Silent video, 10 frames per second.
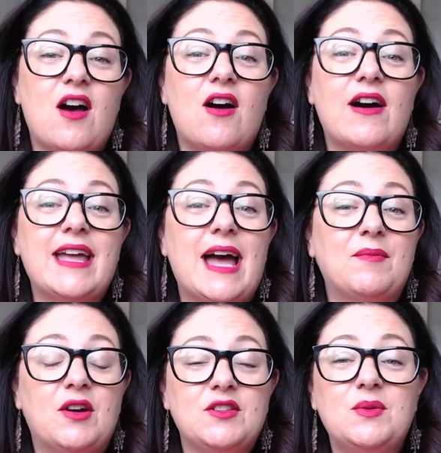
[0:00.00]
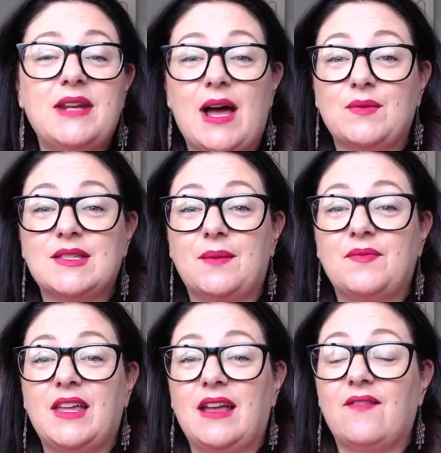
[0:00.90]
I am going to announce
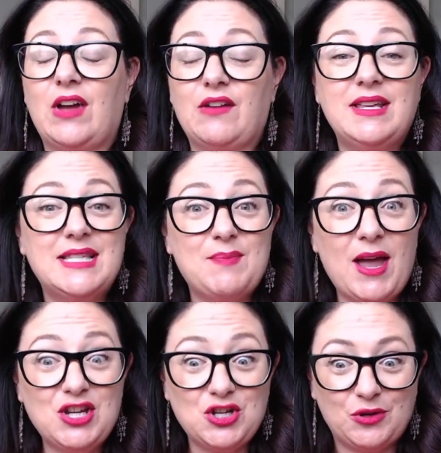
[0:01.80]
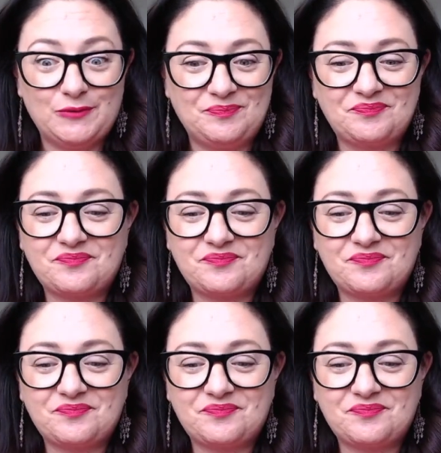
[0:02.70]
something very special.